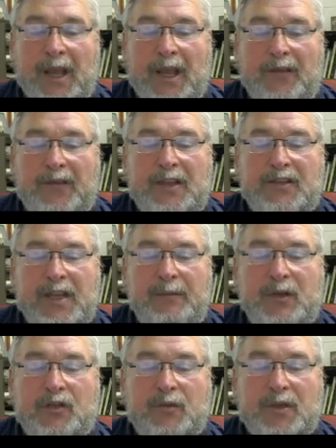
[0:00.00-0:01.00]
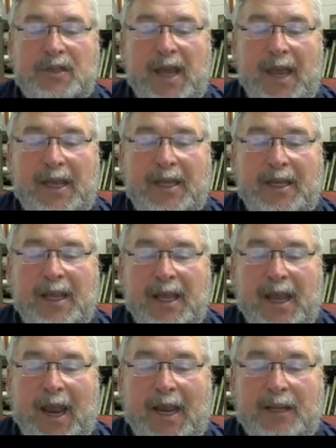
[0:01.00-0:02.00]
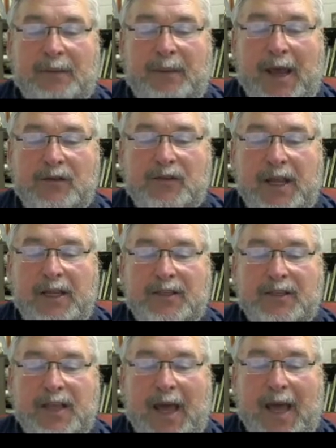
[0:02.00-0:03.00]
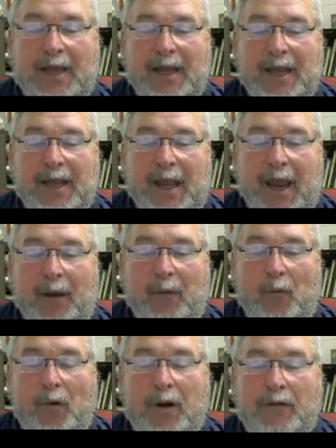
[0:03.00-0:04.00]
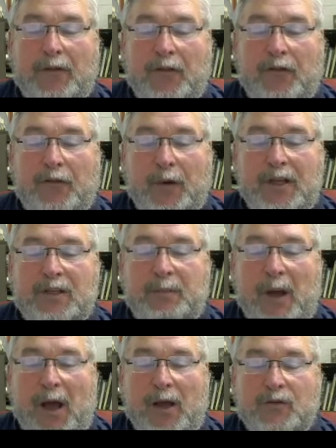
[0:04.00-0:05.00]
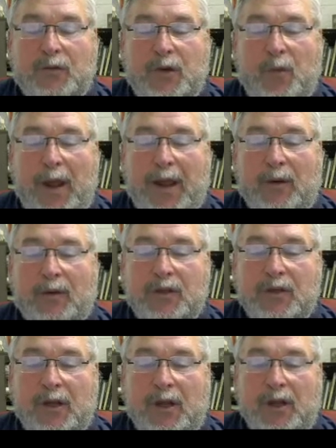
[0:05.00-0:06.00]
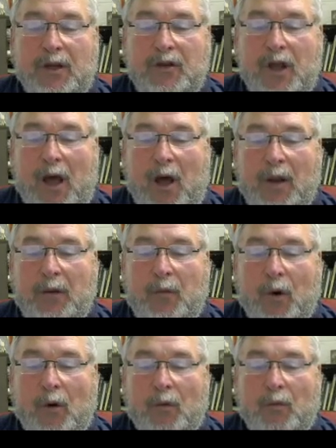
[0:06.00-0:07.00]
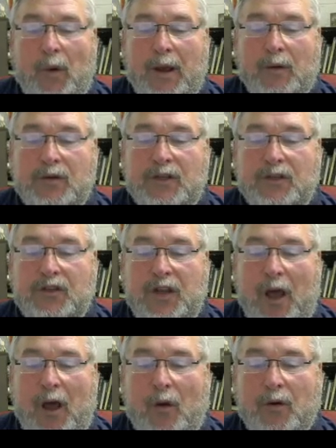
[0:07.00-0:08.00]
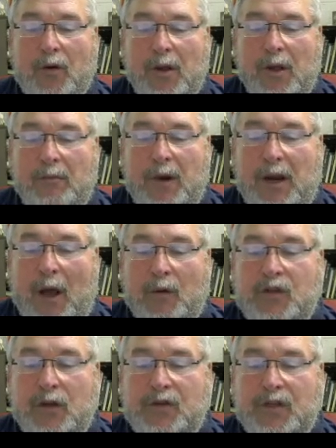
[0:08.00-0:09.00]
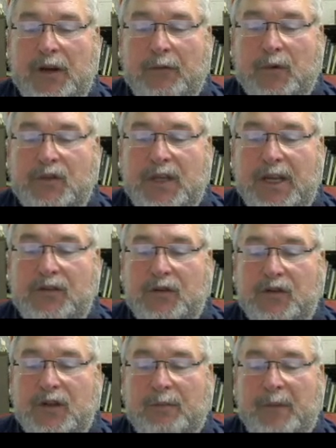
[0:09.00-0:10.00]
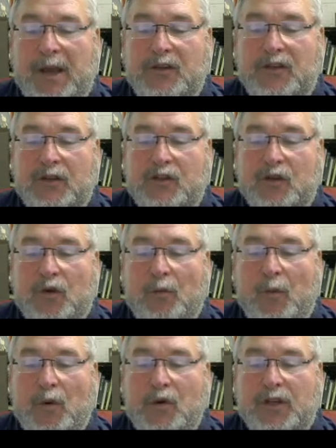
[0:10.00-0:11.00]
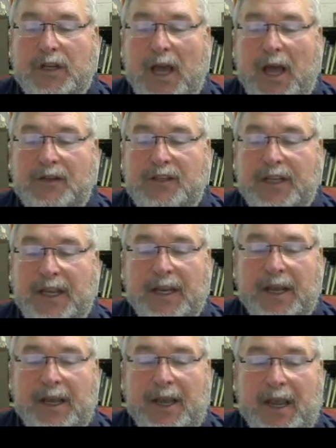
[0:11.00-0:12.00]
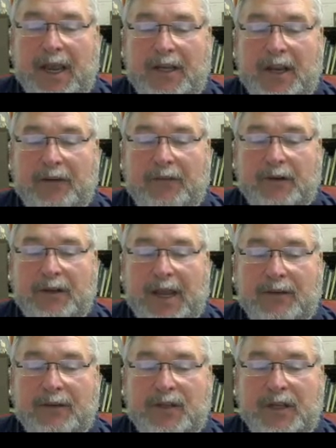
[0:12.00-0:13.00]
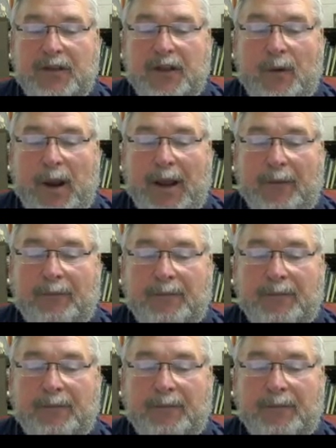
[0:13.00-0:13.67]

This image was taken at the Pasquotank site at one of the 3 spots with wells. Not only were wells installed, but also several sensors to measure the soil moisture content at different depths in the ground.